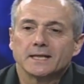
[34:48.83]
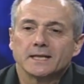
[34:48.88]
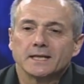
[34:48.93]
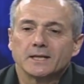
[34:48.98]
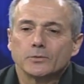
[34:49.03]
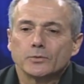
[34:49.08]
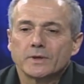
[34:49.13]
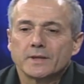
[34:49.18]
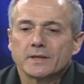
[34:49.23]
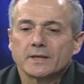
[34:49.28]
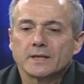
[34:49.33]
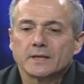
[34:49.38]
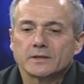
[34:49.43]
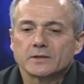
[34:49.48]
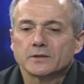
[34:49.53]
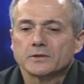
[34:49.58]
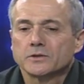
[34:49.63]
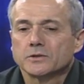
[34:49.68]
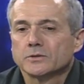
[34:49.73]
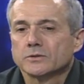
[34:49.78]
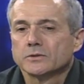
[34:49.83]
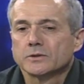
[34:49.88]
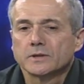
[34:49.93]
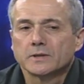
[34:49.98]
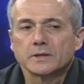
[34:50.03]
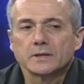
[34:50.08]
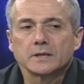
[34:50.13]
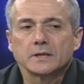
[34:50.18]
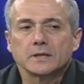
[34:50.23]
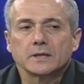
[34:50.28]
Uh, with it, you,
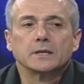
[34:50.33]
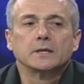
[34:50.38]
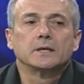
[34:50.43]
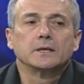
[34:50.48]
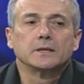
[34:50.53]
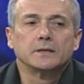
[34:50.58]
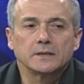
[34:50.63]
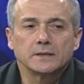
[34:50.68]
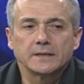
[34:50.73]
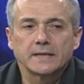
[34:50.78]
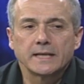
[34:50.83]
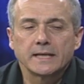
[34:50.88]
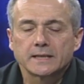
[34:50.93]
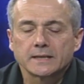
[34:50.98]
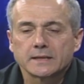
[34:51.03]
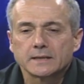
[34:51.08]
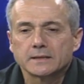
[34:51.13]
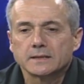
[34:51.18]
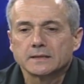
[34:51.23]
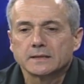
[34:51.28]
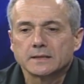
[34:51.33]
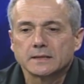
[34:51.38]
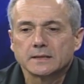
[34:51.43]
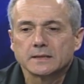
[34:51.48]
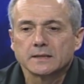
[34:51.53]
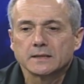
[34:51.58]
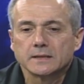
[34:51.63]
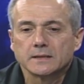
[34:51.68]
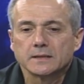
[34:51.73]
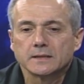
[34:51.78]
the uh, the naked uh,
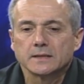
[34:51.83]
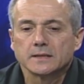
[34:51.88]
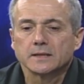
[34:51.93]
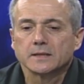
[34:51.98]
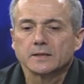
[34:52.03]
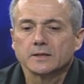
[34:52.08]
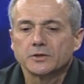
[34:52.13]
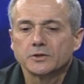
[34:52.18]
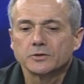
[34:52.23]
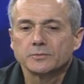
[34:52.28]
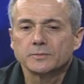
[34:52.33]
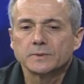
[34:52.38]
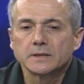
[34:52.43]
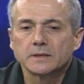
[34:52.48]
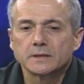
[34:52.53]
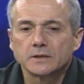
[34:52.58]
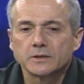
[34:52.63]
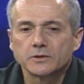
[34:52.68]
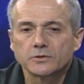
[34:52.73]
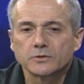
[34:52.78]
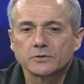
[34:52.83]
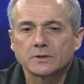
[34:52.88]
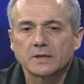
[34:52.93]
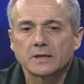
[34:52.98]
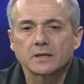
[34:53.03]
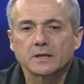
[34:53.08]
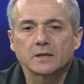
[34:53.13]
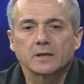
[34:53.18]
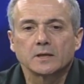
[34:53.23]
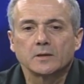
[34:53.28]
uh, human, you
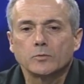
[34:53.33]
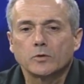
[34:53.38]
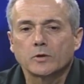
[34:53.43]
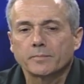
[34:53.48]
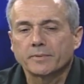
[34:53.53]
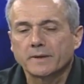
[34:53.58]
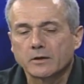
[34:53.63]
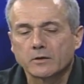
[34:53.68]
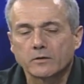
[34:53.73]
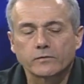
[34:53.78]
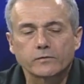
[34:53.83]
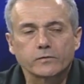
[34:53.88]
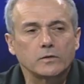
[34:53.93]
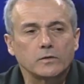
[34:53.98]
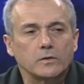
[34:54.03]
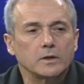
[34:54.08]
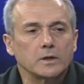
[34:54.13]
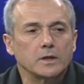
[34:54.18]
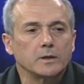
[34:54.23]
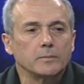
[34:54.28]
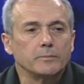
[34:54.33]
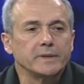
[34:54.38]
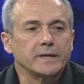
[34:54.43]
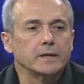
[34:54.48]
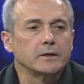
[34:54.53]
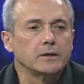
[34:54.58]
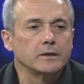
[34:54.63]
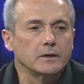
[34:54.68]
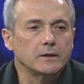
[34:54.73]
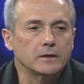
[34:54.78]
are uh, more powerful, uh,
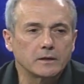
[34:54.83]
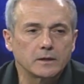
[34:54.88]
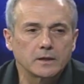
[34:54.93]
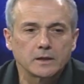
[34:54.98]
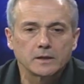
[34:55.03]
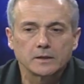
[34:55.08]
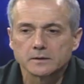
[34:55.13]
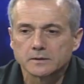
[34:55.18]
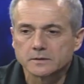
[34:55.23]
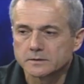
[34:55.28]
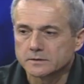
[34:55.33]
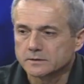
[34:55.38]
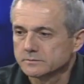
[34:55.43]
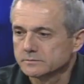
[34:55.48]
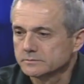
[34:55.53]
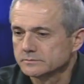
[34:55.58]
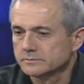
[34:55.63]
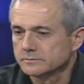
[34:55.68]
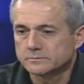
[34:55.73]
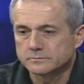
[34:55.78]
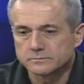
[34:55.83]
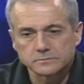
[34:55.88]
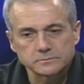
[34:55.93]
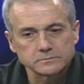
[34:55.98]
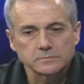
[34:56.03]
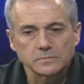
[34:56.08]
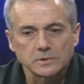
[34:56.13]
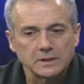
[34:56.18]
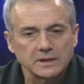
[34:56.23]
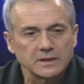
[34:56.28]
bigger, uh,
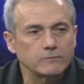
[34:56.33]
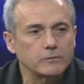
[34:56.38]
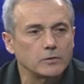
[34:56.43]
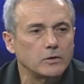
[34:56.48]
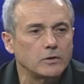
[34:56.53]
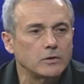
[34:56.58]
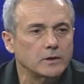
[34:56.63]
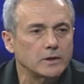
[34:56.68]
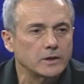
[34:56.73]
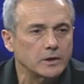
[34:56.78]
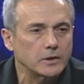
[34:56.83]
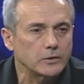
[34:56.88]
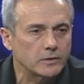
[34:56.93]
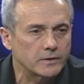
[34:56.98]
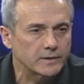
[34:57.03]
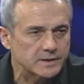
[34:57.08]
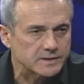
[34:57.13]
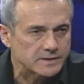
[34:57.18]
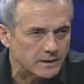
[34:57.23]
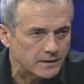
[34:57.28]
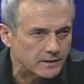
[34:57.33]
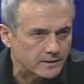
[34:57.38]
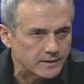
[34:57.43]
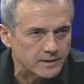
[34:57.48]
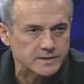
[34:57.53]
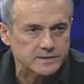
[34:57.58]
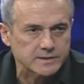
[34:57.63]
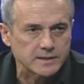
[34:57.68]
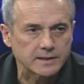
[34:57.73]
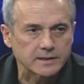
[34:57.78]
live longer, and all these other
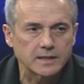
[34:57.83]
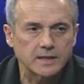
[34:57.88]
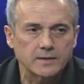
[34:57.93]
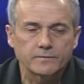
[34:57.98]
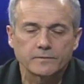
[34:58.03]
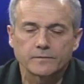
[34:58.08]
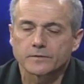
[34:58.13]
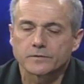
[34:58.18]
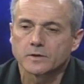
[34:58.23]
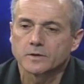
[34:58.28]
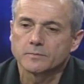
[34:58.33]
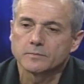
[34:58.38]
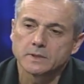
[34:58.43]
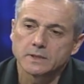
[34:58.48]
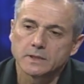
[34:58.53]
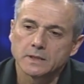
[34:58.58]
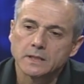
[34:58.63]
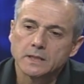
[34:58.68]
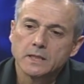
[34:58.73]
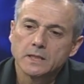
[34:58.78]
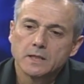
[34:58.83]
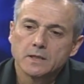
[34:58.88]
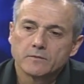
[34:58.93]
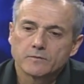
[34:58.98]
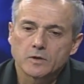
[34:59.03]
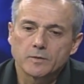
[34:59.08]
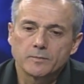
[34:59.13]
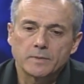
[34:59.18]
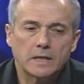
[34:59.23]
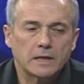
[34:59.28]
things that come from uh,
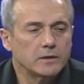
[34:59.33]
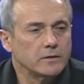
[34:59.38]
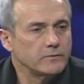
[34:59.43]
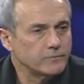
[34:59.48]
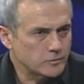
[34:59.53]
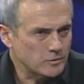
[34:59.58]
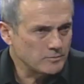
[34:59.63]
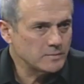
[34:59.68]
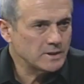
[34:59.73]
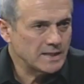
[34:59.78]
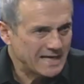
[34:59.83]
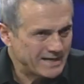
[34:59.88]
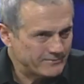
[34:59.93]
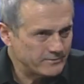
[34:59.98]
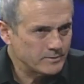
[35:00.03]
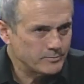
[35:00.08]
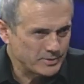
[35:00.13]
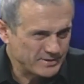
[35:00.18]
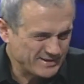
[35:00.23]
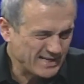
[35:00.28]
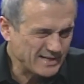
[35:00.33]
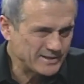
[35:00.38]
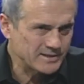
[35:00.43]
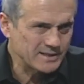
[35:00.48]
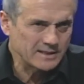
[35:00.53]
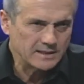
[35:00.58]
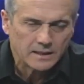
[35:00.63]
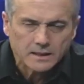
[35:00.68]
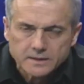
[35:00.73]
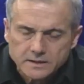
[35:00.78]
from our, from have possessing